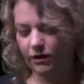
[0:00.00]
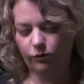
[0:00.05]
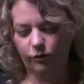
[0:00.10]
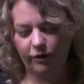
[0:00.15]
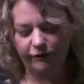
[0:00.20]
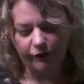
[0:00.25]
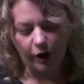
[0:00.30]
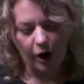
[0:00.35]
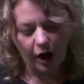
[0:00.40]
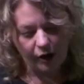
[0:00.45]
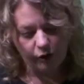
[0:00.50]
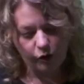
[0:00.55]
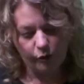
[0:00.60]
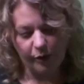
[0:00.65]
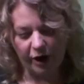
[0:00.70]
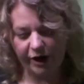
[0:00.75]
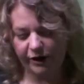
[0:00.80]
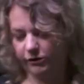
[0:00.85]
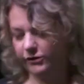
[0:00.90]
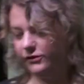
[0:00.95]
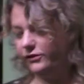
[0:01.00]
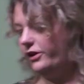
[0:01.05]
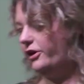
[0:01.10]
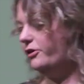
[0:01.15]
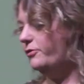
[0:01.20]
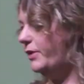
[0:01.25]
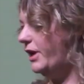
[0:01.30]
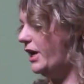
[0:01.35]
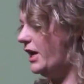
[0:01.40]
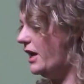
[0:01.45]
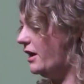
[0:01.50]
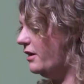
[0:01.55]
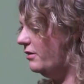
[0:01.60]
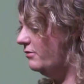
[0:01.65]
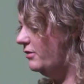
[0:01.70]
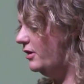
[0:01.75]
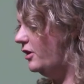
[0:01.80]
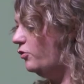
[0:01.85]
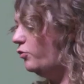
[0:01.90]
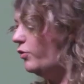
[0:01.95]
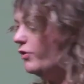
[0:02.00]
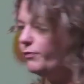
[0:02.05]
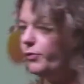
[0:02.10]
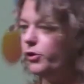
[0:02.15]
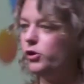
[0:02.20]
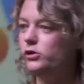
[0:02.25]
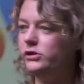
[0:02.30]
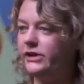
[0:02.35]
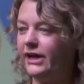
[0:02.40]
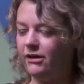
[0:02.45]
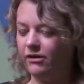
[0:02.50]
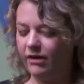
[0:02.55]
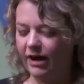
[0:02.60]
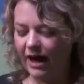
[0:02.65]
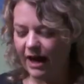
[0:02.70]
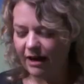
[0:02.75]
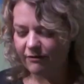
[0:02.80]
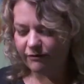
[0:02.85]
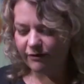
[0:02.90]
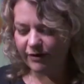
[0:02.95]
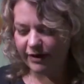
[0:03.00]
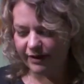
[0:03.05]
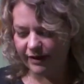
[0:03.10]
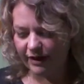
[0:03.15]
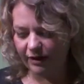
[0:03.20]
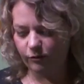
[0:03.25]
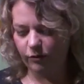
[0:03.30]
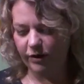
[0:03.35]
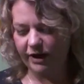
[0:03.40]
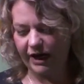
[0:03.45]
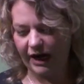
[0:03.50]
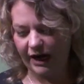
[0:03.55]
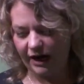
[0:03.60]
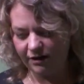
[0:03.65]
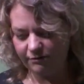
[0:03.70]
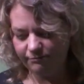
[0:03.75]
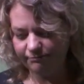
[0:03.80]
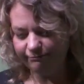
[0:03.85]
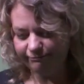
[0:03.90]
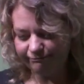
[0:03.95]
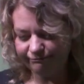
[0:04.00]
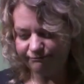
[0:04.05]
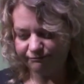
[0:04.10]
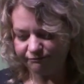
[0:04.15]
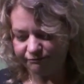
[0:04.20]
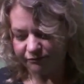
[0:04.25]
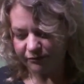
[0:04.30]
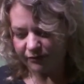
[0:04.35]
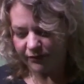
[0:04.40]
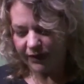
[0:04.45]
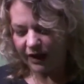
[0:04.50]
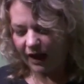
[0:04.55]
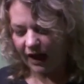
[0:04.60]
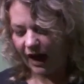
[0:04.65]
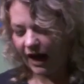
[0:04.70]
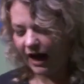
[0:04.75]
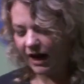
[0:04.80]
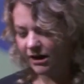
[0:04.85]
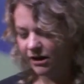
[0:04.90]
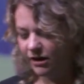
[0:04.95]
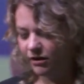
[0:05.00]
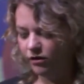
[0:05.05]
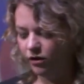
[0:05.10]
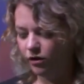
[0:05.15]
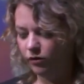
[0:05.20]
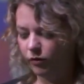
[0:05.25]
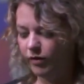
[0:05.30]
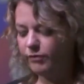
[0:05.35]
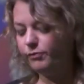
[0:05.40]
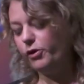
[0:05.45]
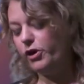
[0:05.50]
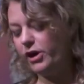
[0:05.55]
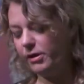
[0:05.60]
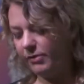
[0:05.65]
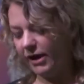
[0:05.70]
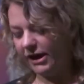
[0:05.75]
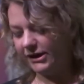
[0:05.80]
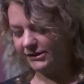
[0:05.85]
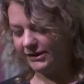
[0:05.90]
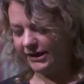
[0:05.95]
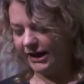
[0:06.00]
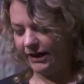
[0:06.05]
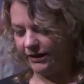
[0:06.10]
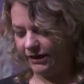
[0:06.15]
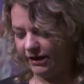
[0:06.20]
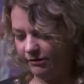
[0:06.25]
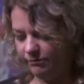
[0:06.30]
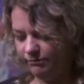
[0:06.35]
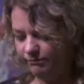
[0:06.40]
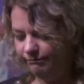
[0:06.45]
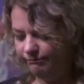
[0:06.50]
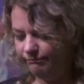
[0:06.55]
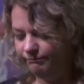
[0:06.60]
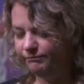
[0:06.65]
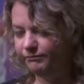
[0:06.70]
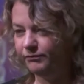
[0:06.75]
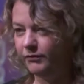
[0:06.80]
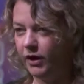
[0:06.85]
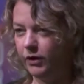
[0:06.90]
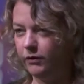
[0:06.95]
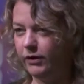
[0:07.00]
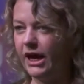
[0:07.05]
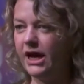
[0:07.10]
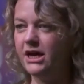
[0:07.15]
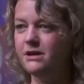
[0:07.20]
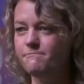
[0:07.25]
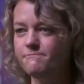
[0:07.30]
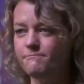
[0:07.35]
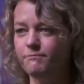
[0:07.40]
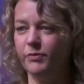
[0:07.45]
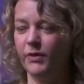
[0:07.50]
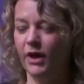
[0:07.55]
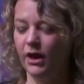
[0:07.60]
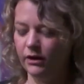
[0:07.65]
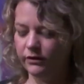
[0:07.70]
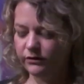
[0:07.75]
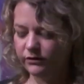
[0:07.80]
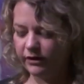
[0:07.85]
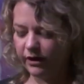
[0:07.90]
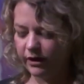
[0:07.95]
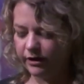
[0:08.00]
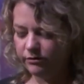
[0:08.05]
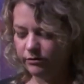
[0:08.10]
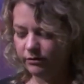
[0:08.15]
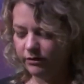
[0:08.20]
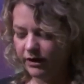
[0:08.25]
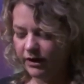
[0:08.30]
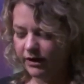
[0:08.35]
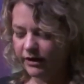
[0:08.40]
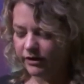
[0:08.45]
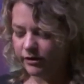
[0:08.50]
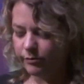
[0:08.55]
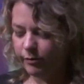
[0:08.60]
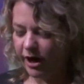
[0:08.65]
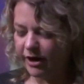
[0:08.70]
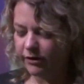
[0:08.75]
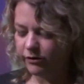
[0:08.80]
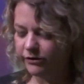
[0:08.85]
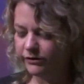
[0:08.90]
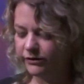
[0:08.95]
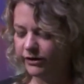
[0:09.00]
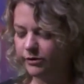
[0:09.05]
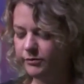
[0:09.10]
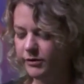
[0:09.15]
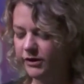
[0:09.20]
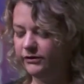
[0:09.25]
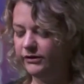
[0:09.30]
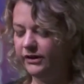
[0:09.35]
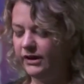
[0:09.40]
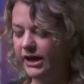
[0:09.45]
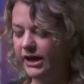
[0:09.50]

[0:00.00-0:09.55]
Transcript: we've got our microscope here. We've pulled out everything we can, and we've put it back together. Okay? So, the microscope you see